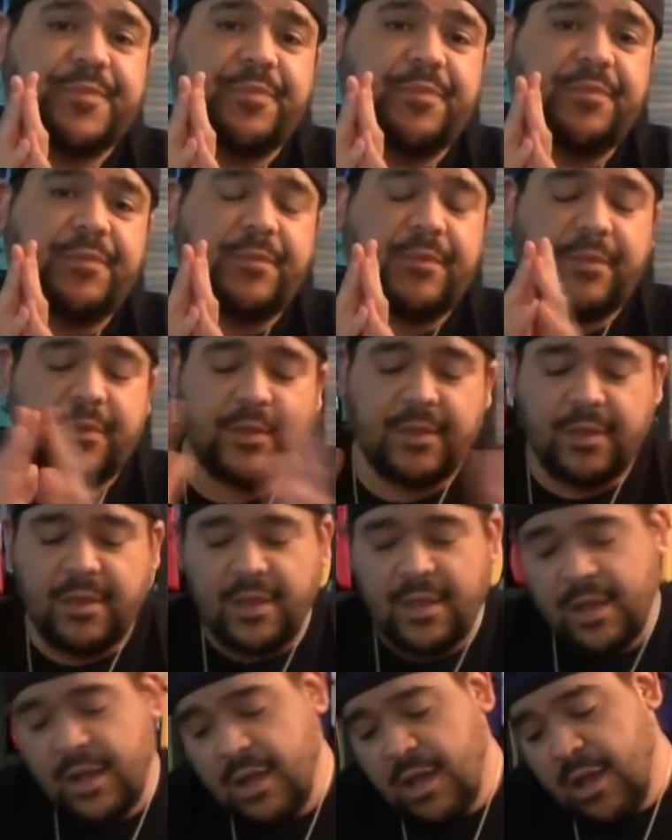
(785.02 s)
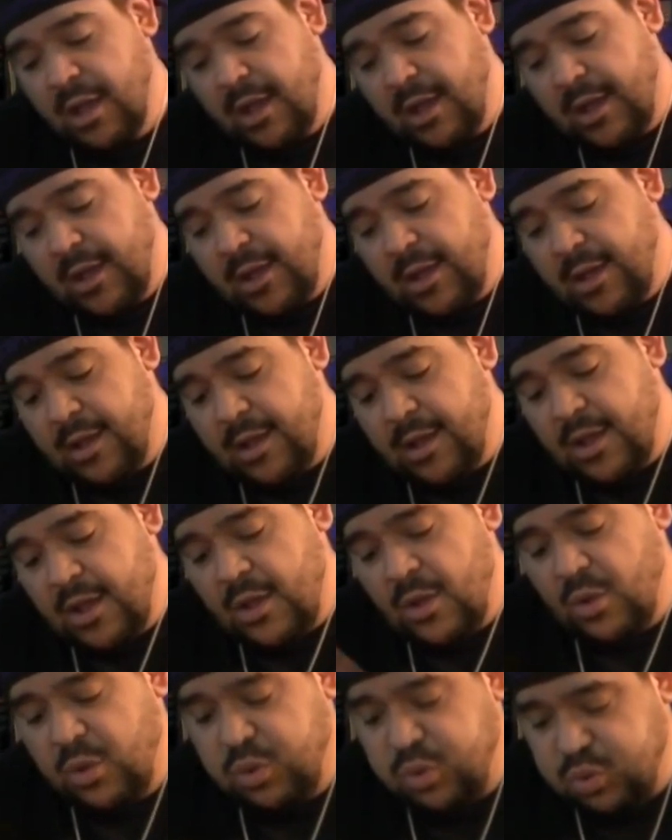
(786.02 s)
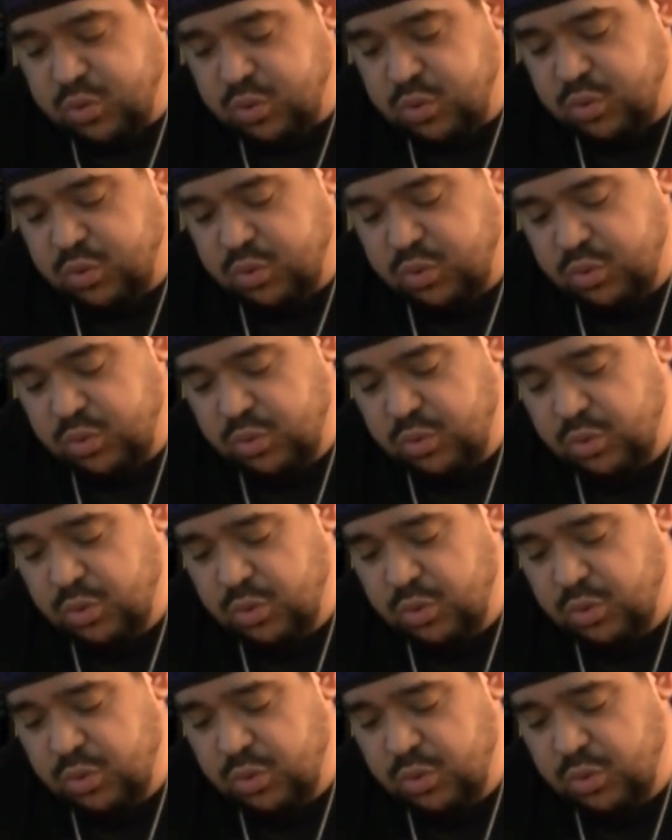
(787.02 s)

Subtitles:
Nothing is said.